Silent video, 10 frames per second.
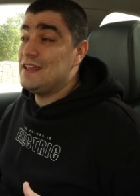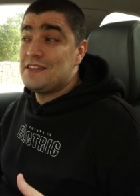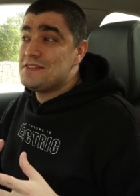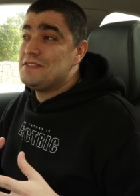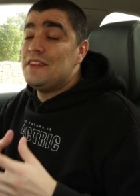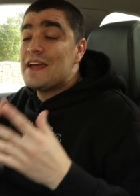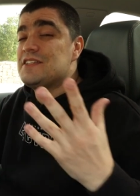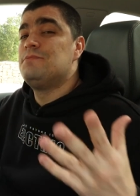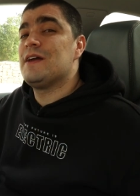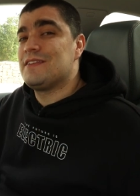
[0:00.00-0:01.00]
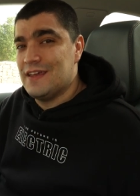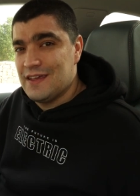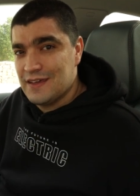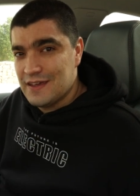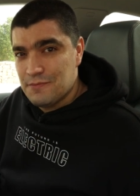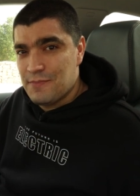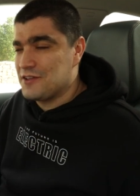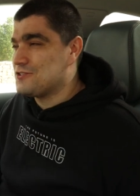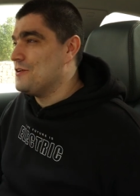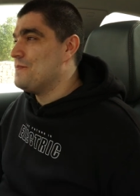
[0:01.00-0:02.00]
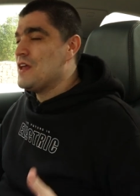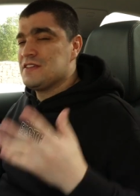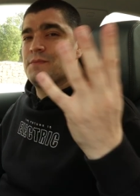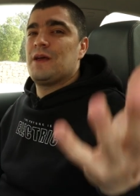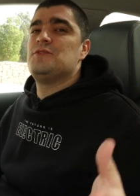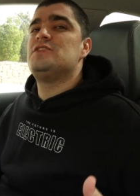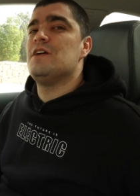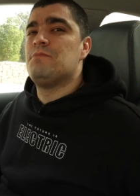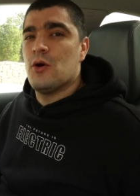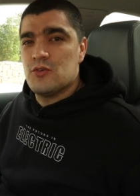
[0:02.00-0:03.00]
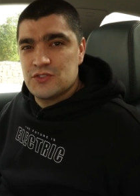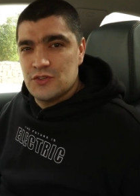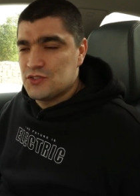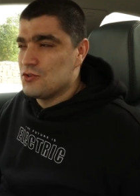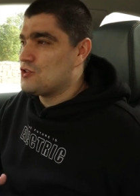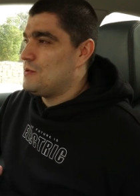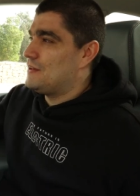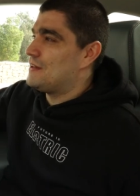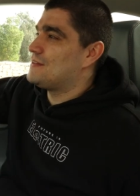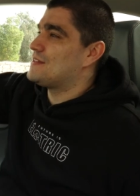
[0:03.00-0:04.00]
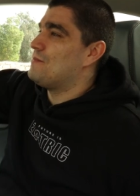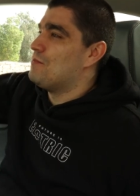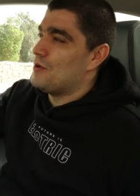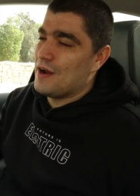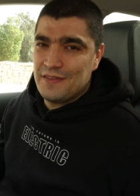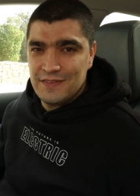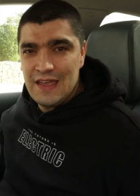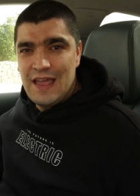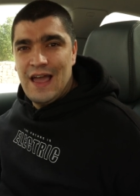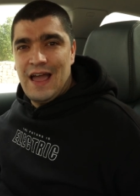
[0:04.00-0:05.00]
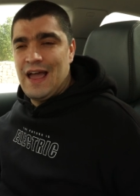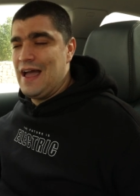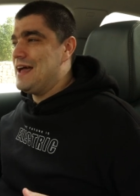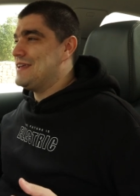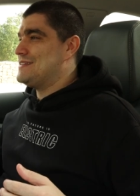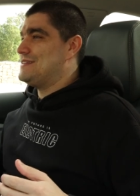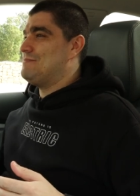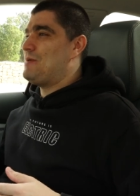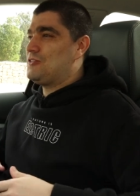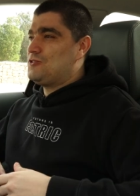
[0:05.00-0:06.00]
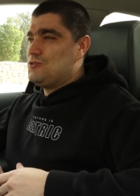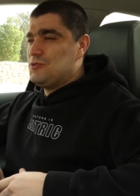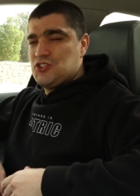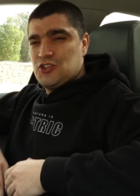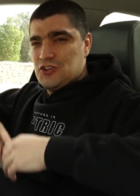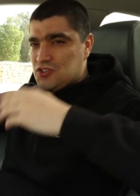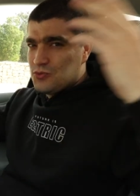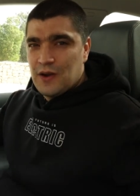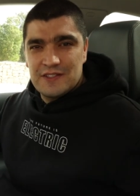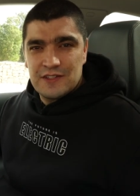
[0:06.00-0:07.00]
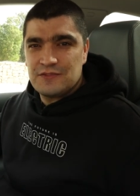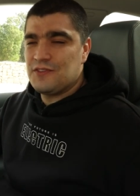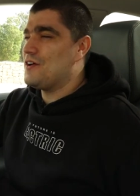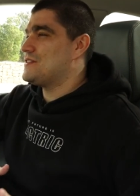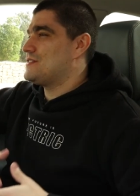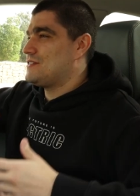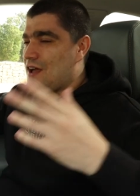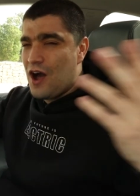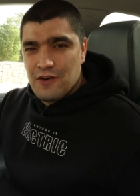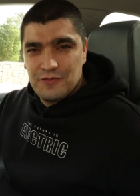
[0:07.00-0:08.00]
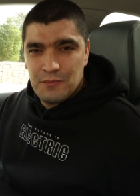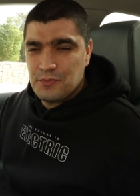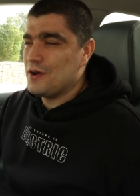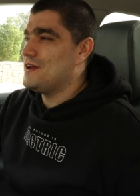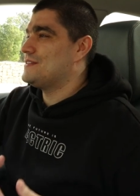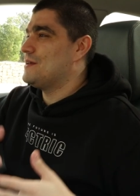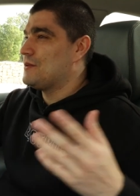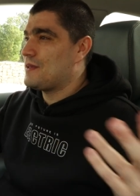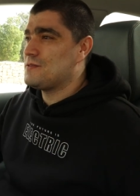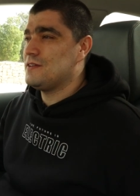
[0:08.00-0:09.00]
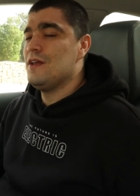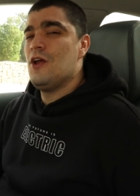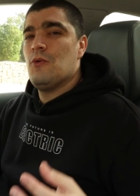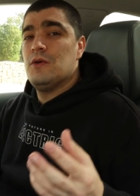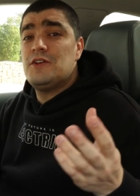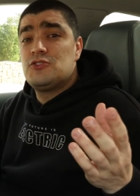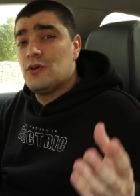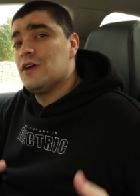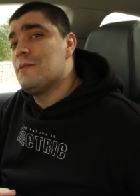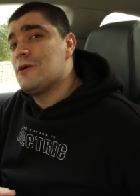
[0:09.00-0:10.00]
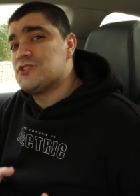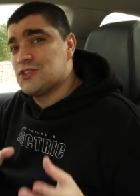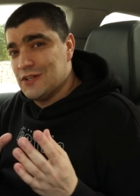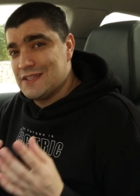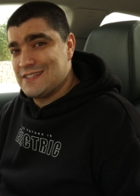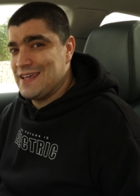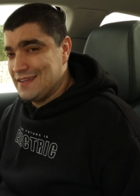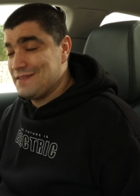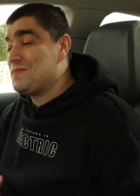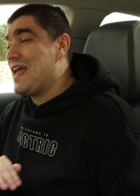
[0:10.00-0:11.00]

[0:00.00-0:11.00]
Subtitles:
It is the next big thing in battery. Sometimes you see a post on social media that some brand has batteries which charge twice as fast, half the price, double the capacity. Well, they're talking about solid state.